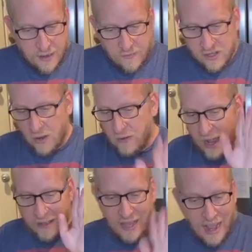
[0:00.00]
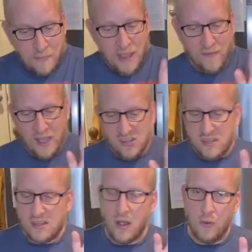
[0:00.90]
So now that I have my
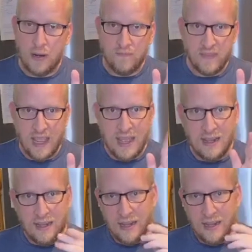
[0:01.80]
veggies going, in